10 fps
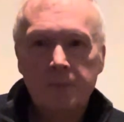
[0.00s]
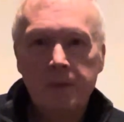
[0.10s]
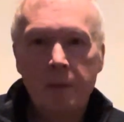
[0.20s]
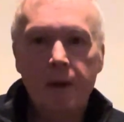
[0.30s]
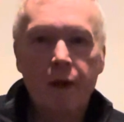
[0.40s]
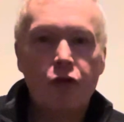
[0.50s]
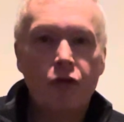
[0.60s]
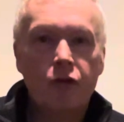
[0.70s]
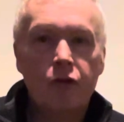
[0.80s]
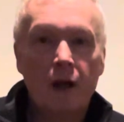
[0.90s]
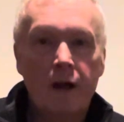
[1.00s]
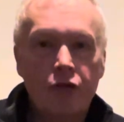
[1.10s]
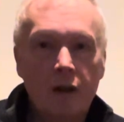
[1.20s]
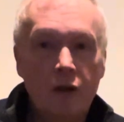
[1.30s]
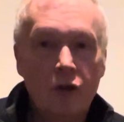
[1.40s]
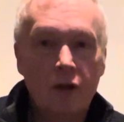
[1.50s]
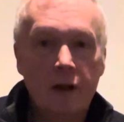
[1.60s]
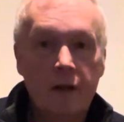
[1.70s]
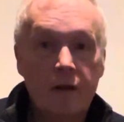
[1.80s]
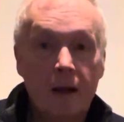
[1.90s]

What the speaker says: maybe I should actually look at